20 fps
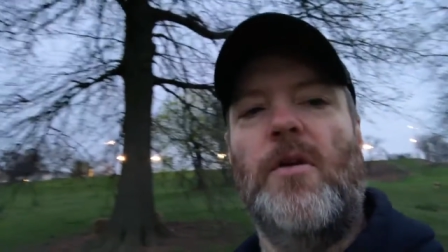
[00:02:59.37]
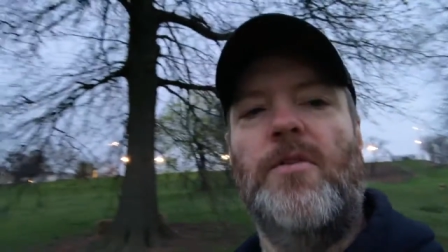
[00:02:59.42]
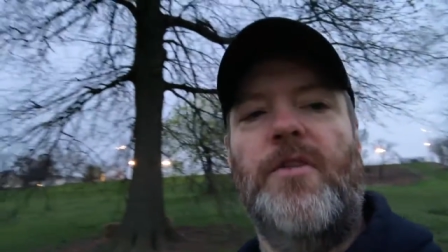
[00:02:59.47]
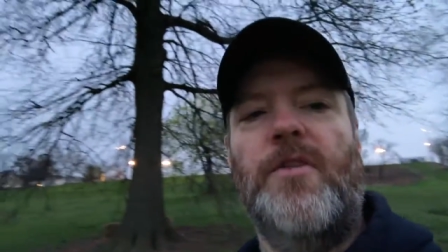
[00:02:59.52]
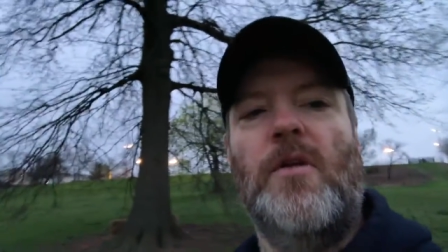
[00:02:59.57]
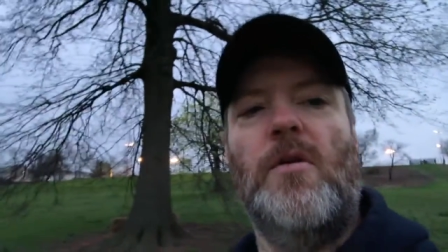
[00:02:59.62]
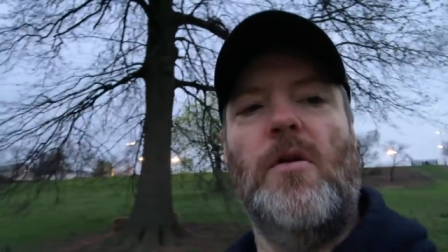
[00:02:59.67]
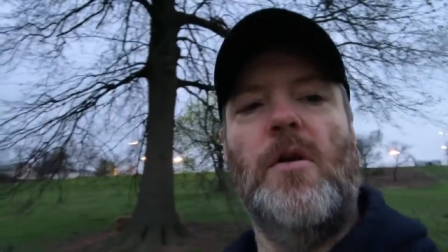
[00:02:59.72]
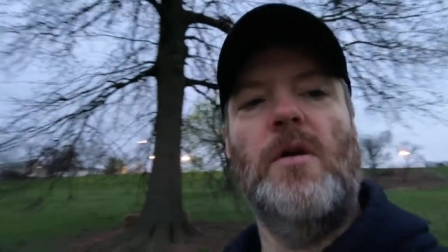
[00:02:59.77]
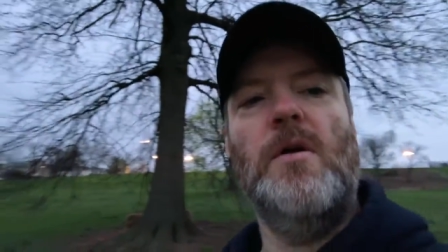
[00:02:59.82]

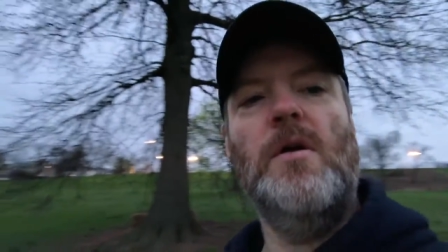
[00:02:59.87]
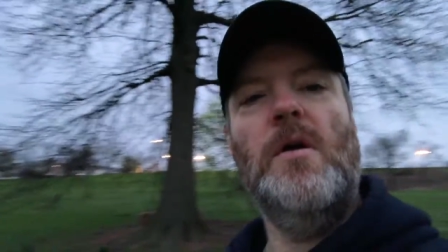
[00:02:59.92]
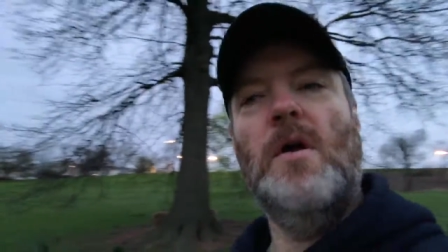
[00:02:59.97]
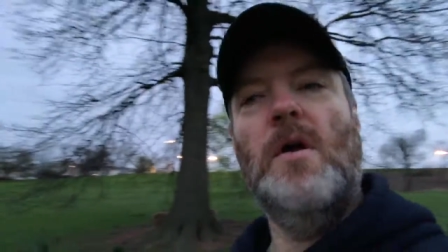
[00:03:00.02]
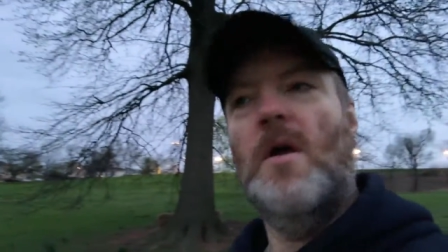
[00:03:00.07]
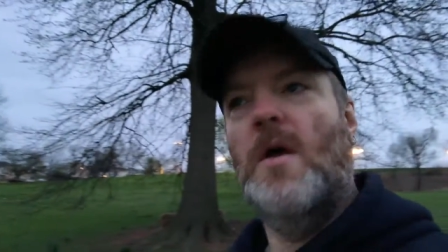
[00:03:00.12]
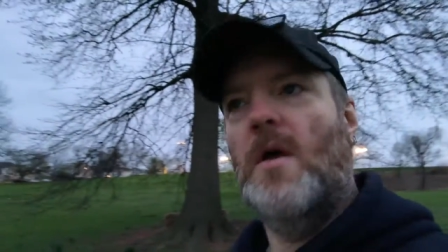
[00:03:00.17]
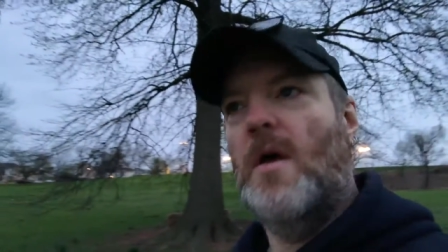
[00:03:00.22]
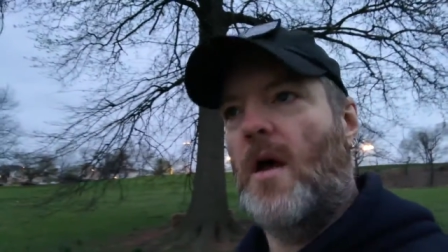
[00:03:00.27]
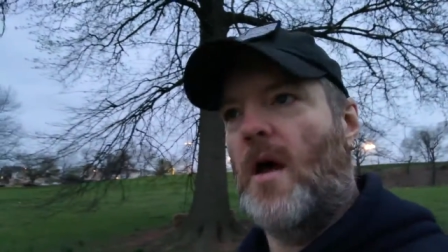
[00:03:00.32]
etc.
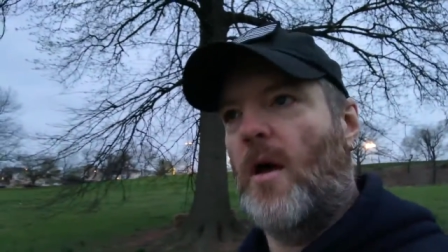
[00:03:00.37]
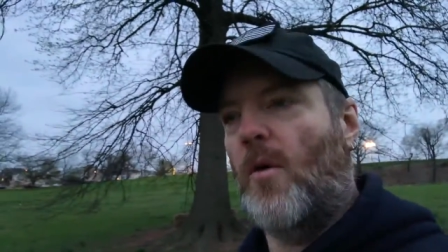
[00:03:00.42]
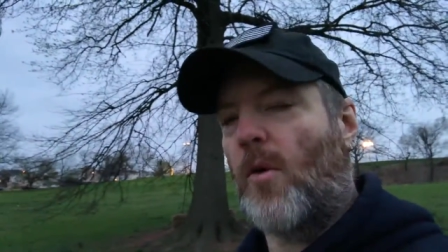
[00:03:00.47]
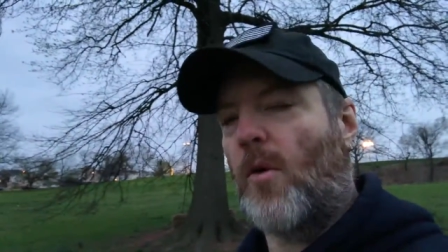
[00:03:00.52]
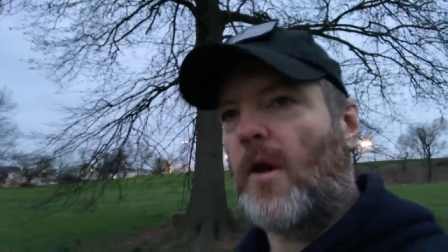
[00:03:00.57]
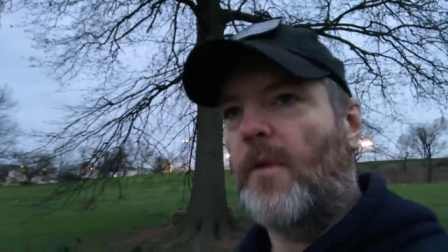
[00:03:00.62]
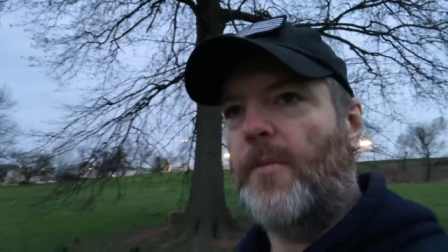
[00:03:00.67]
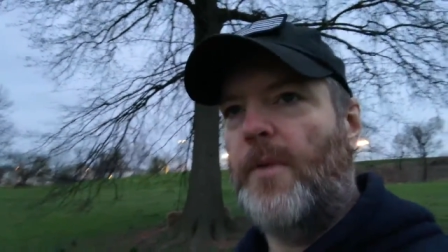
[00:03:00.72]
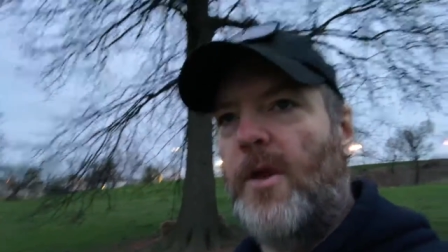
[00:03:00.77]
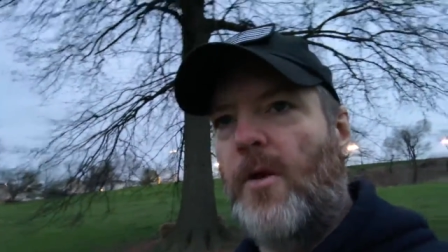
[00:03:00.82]
Uh,
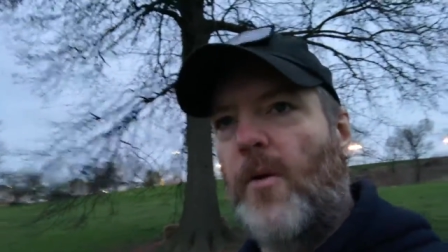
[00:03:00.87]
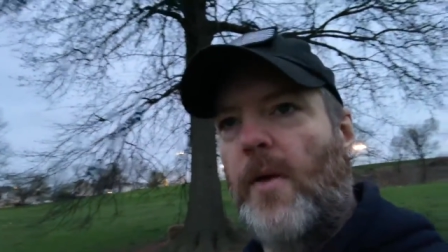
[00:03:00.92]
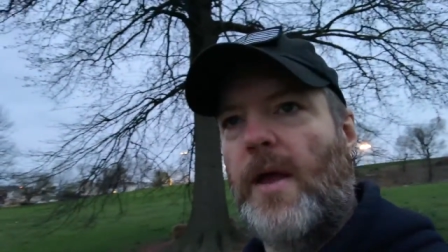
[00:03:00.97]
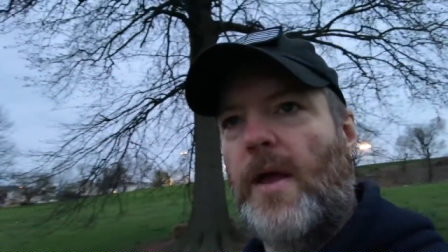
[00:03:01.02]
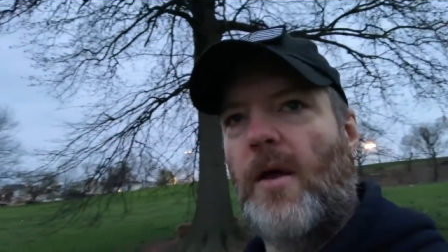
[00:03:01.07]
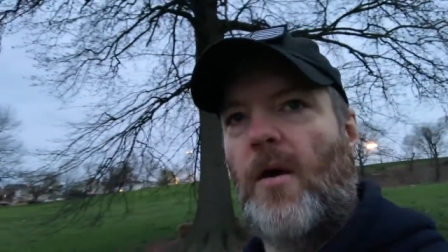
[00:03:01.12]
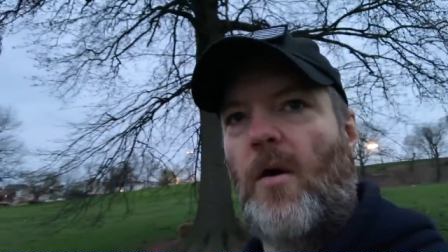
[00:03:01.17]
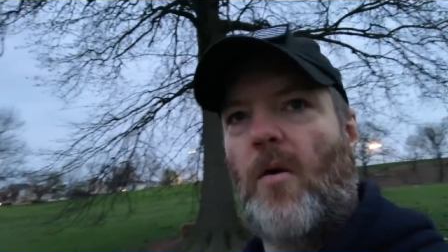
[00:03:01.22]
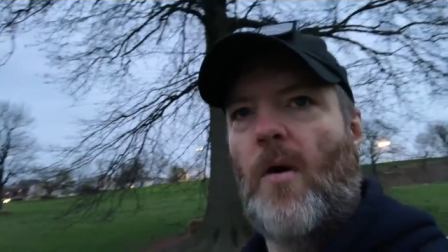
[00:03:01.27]
we're going to be doing a